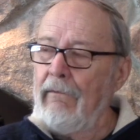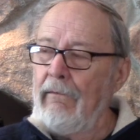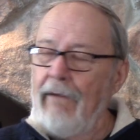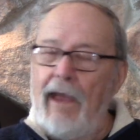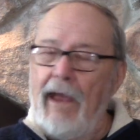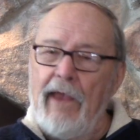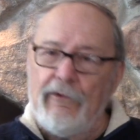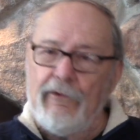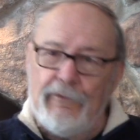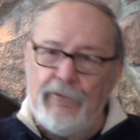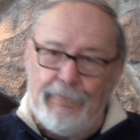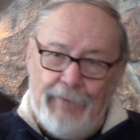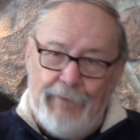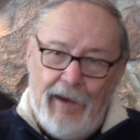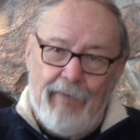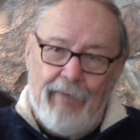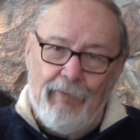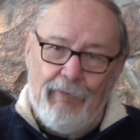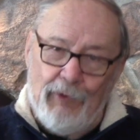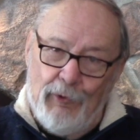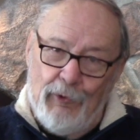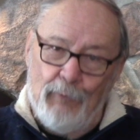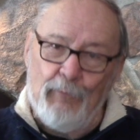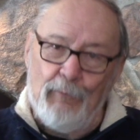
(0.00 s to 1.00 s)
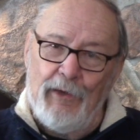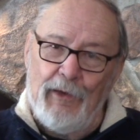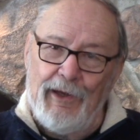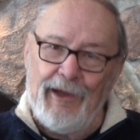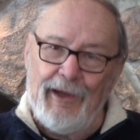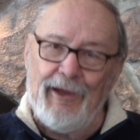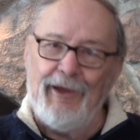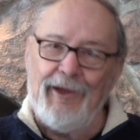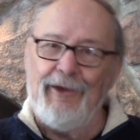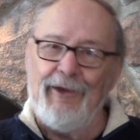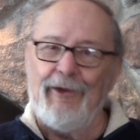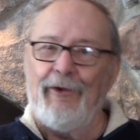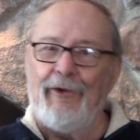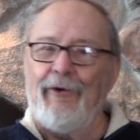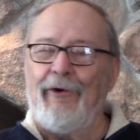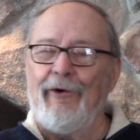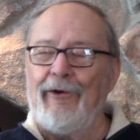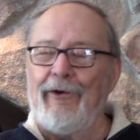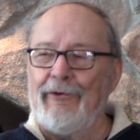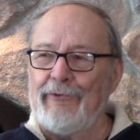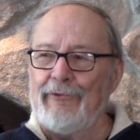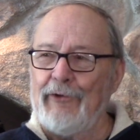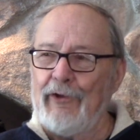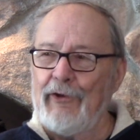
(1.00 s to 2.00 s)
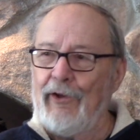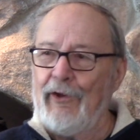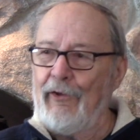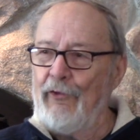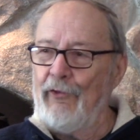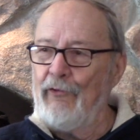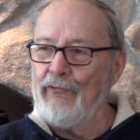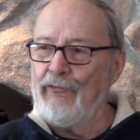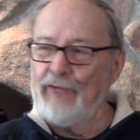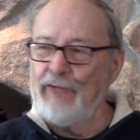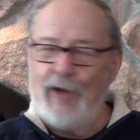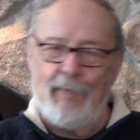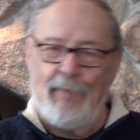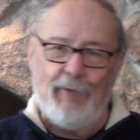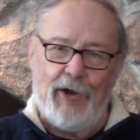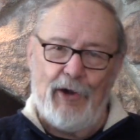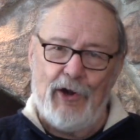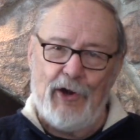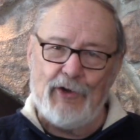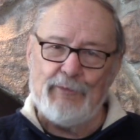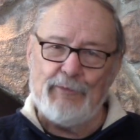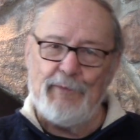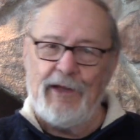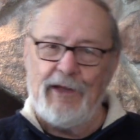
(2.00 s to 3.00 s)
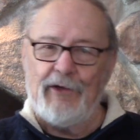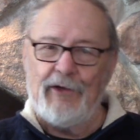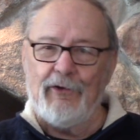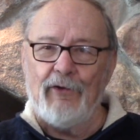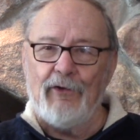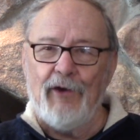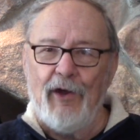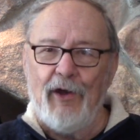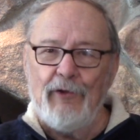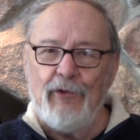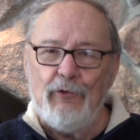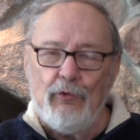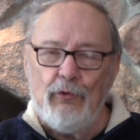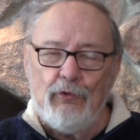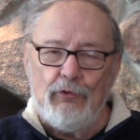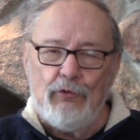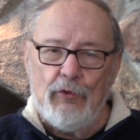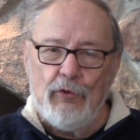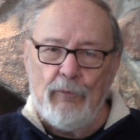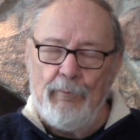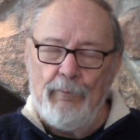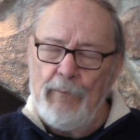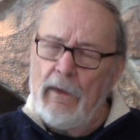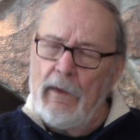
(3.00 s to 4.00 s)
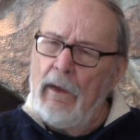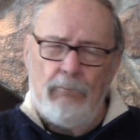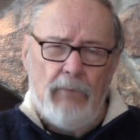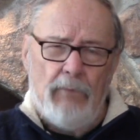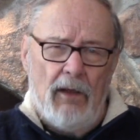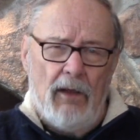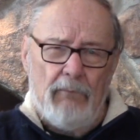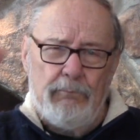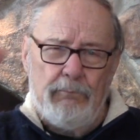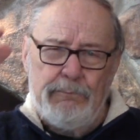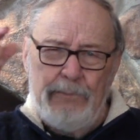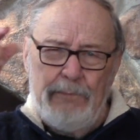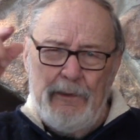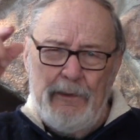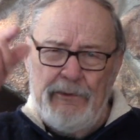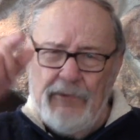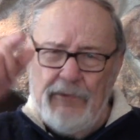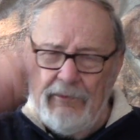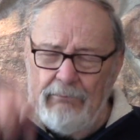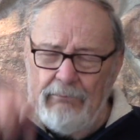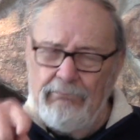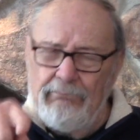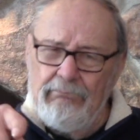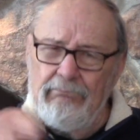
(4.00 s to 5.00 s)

As a favor to me, you know, as a seminar speaker on YouTube, please